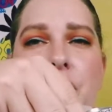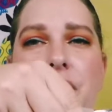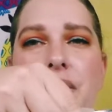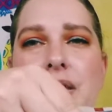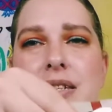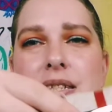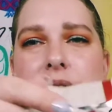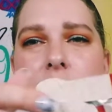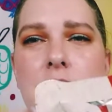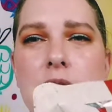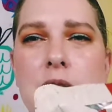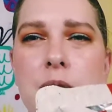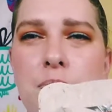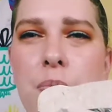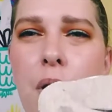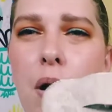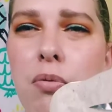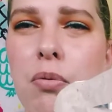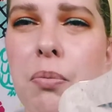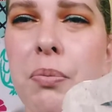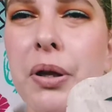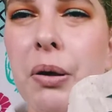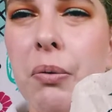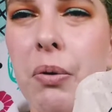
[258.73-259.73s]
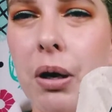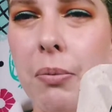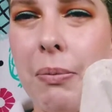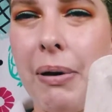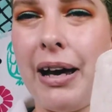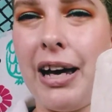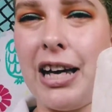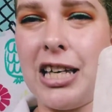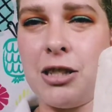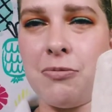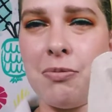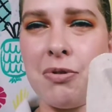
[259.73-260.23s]
this is probably one of my
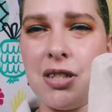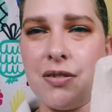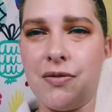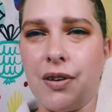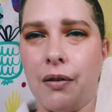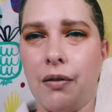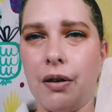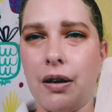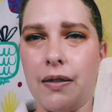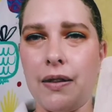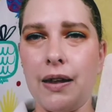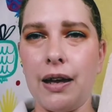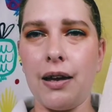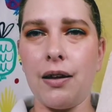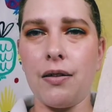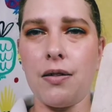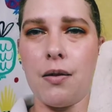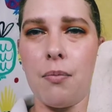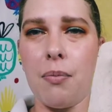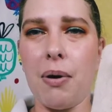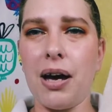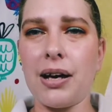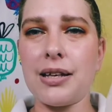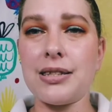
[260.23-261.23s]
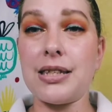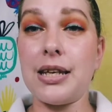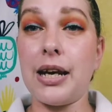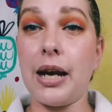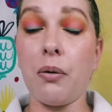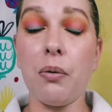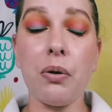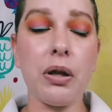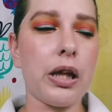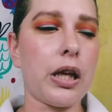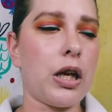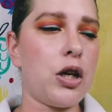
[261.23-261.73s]
husband's favorite thing in the box, and I
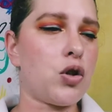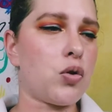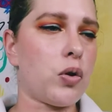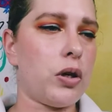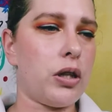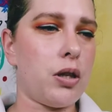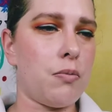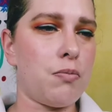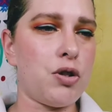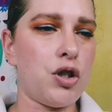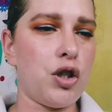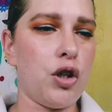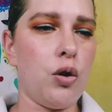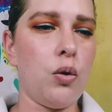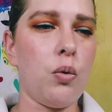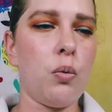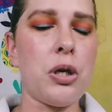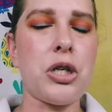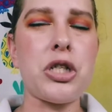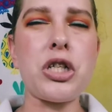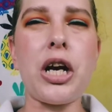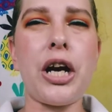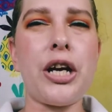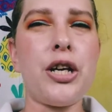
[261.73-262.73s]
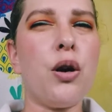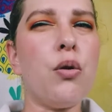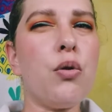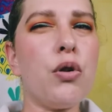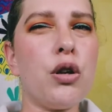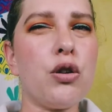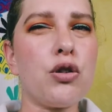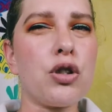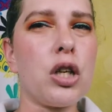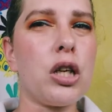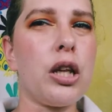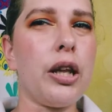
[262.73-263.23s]
really enjoyed them too, which I don't
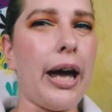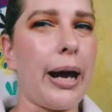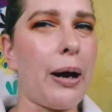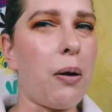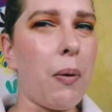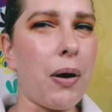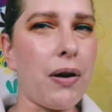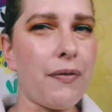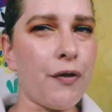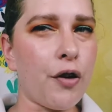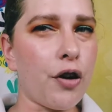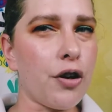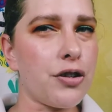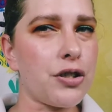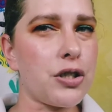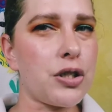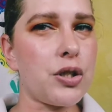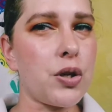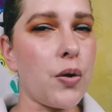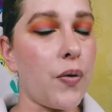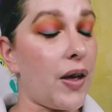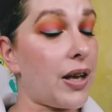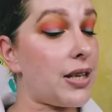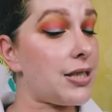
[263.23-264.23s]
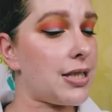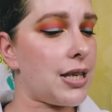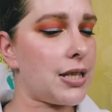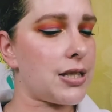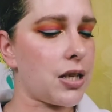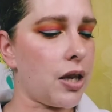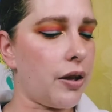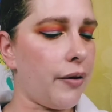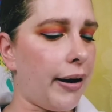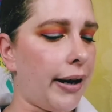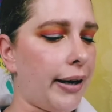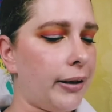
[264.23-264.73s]
usually like wafers, so that says
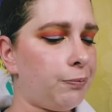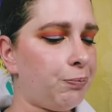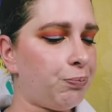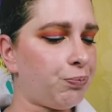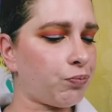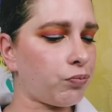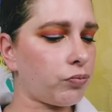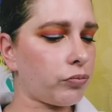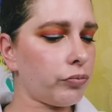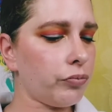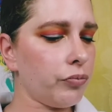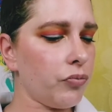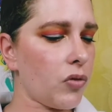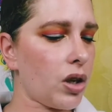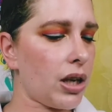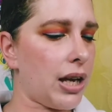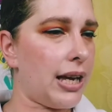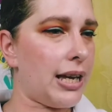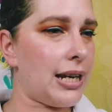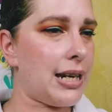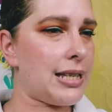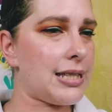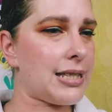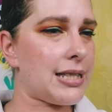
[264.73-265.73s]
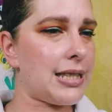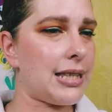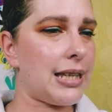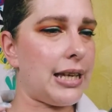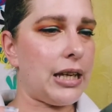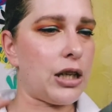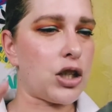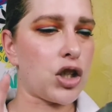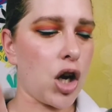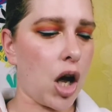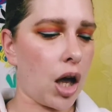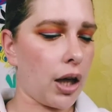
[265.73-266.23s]
a lot. It is
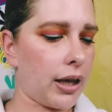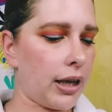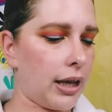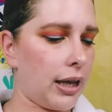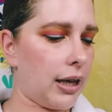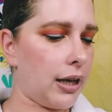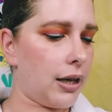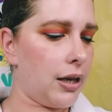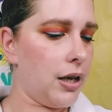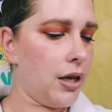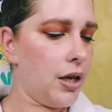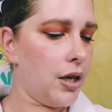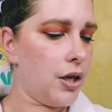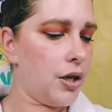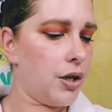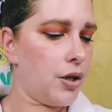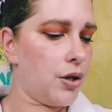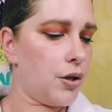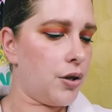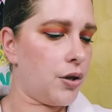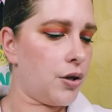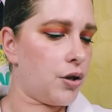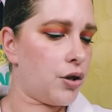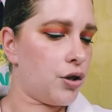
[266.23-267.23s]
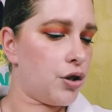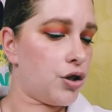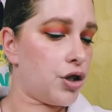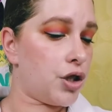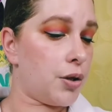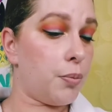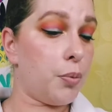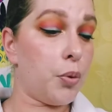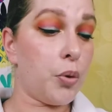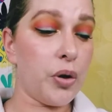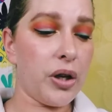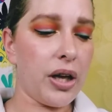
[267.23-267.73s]
the Chalky
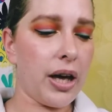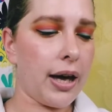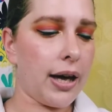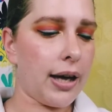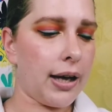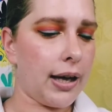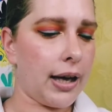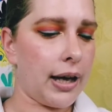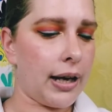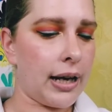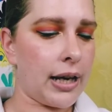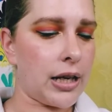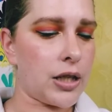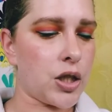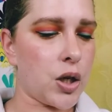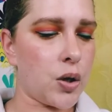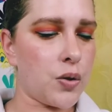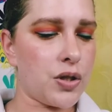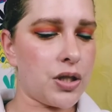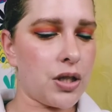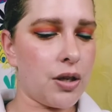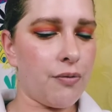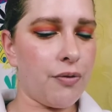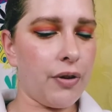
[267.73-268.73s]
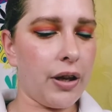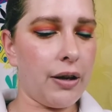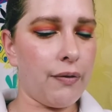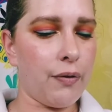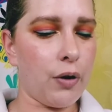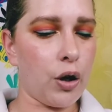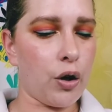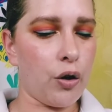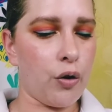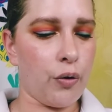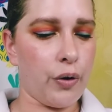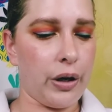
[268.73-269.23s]
Shibuya Honey Toasted
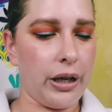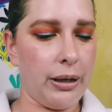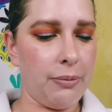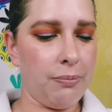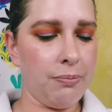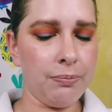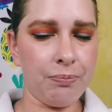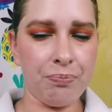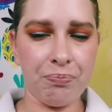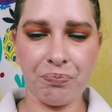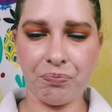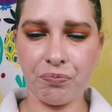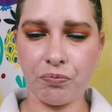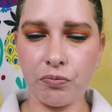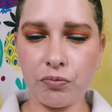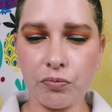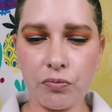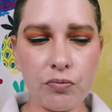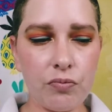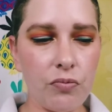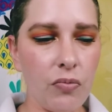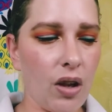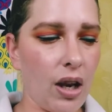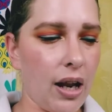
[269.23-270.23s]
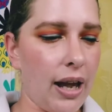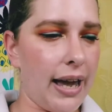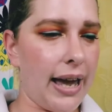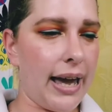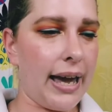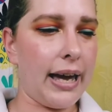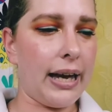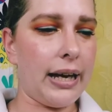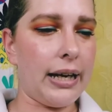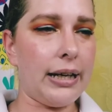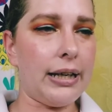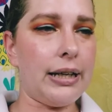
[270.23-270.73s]
Flavor Cream.
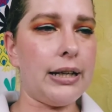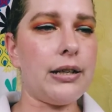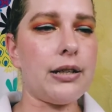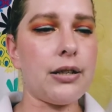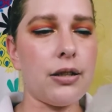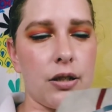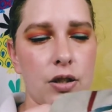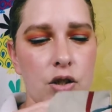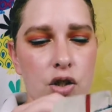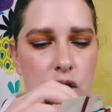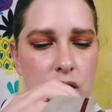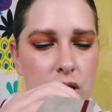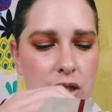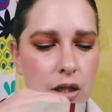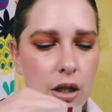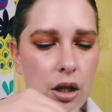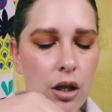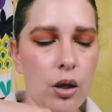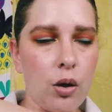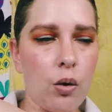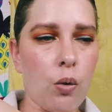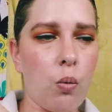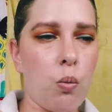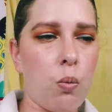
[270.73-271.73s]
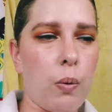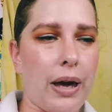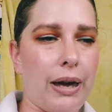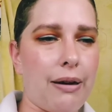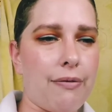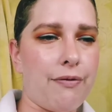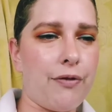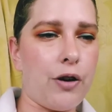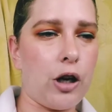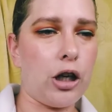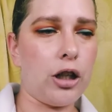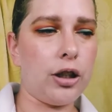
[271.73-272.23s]
And just a little
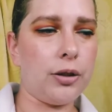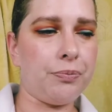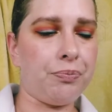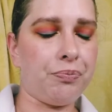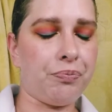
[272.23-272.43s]
wafer.